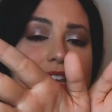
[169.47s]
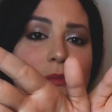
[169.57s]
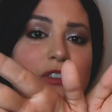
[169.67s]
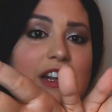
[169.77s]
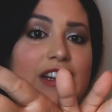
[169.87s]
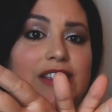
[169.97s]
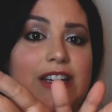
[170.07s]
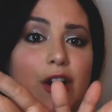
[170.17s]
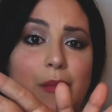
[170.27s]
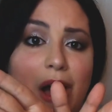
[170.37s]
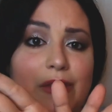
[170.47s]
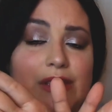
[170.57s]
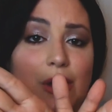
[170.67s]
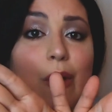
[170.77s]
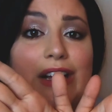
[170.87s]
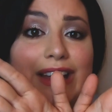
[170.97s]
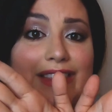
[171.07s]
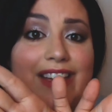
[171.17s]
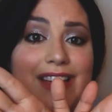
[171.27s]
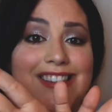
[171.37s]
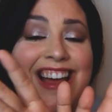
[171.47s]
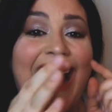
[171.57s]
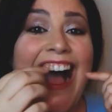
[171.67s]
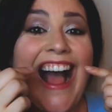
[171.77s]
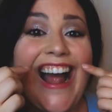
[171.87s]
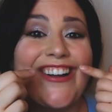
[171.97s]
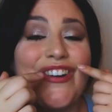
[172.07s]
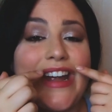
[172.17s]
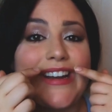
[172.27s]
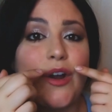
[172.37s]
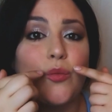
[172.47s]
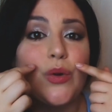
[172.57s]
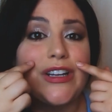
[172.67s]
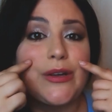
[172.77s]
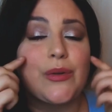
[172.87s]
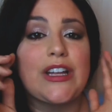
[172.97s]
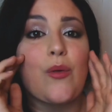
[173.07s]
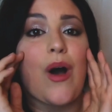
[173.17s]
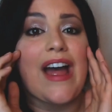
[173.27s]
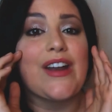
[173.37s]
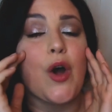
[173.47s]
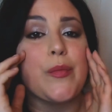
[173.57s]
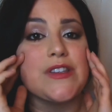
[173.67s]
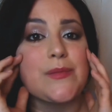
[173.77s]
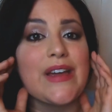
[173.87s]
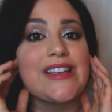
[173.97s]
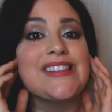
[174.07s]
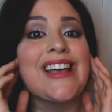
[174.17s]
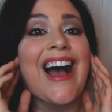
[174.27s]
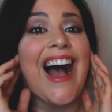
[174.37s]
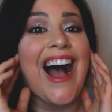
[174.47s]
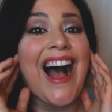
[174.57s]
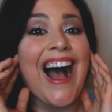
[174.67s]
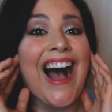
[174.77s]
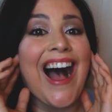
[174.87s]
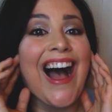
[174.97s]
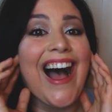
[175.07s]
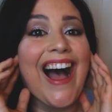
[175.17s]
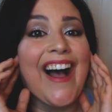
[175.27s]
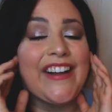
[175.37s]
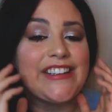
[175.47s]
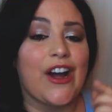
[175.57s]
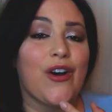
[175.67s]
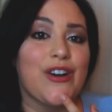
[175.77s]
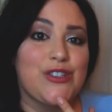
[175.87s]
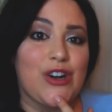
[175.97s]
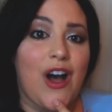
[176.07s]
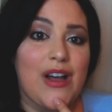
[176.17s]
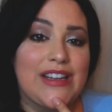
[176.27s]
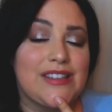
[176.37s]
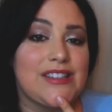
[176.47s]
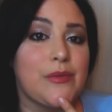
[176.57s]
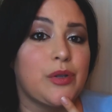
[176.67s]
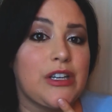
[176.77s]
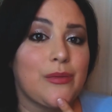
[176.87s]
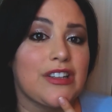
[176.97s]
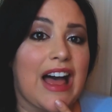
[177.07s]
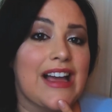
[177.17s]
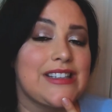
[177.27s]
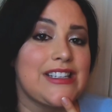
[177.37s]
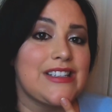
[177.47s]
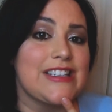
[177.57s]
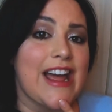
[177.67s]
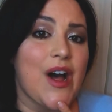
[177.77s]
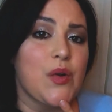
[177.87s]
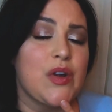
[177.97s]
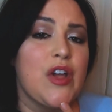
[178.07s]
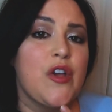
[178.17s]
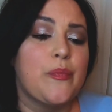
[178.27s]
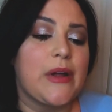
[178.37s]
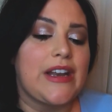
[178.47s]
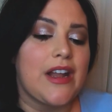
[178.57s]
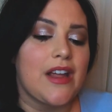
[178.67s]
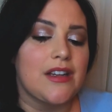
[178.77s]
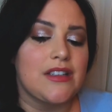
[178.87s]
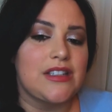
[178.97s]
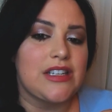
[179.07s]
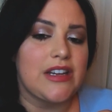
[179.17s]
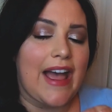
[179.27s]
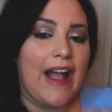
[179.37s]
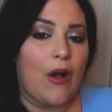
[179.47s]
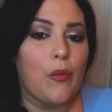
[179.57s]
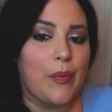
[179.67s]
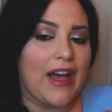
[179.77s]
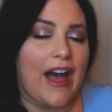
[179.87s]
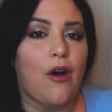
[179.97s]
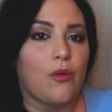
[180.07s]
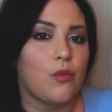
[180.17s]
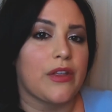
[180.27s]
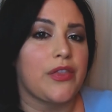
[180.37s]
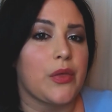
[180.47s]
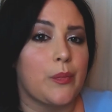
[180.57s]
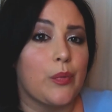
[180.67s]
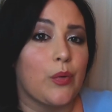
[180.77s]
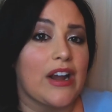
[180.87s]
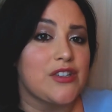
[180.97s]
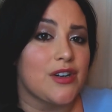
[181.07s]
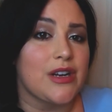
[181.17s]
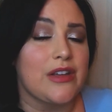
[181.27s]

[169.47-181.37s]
simultaneously her mouth is going like this and creating a really wide open space. Now, her jaw is simply relaxed and down, but to help out with the pressure